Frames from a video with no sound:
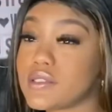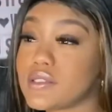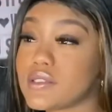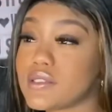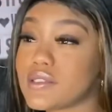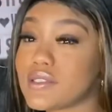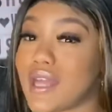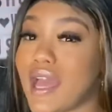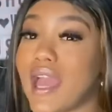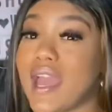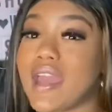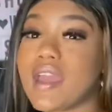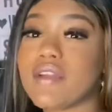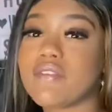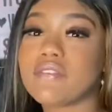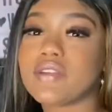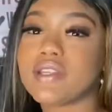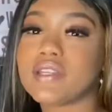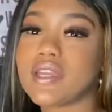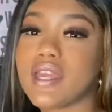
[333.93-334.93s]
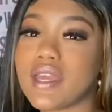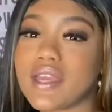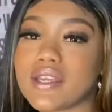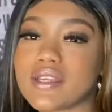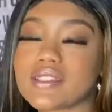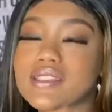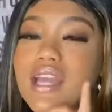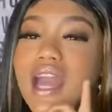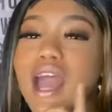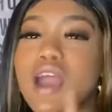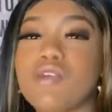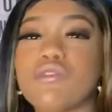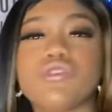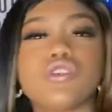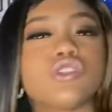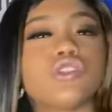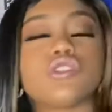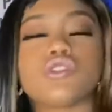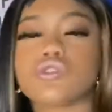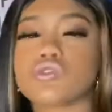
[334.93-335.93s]
not every day because I
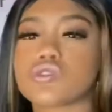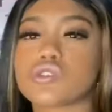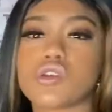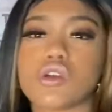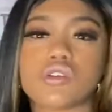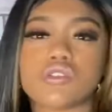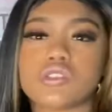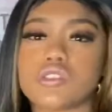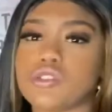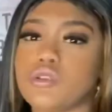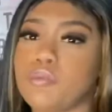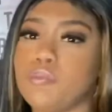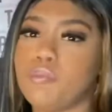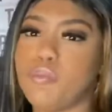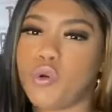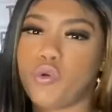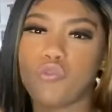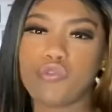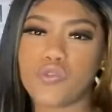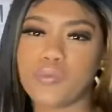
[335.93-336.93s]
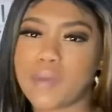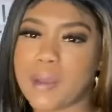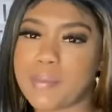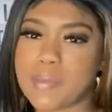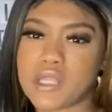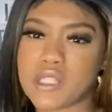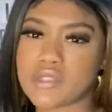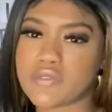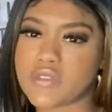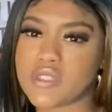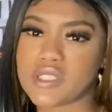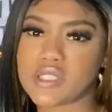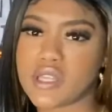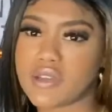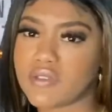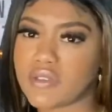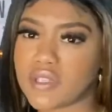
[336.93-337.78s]
really don't talk to both of my best friends every